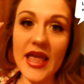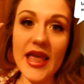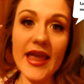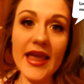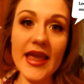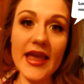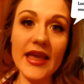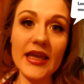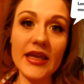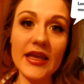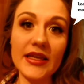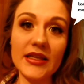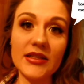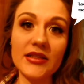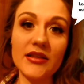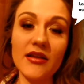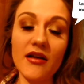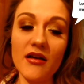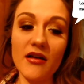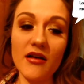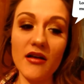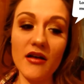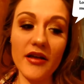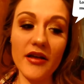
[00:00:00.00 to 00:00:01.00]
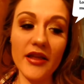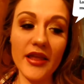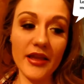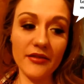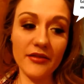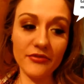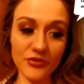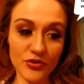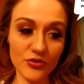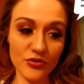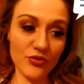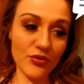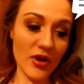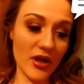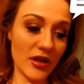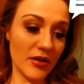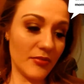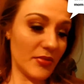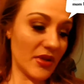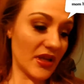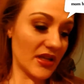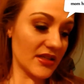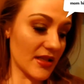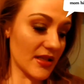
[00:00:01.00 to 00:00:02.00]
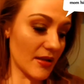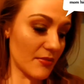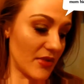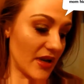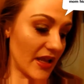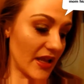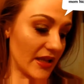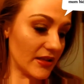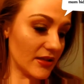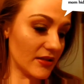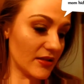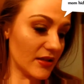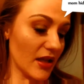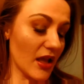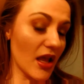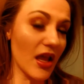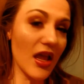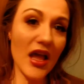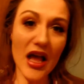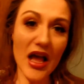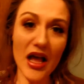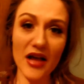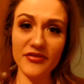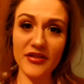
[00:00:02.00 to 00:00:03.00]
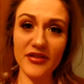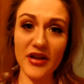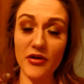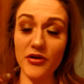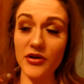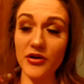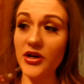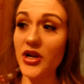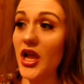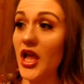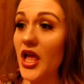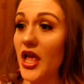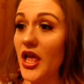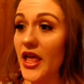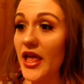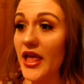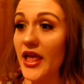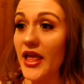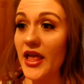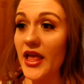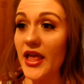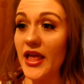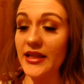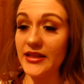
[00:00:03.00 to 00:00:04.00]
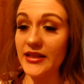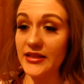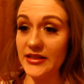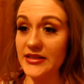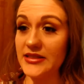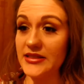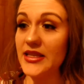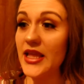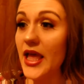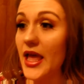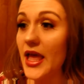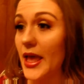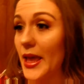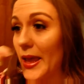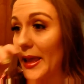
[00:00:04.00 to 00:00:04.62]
and I have to run because I'm late, half an hour at least.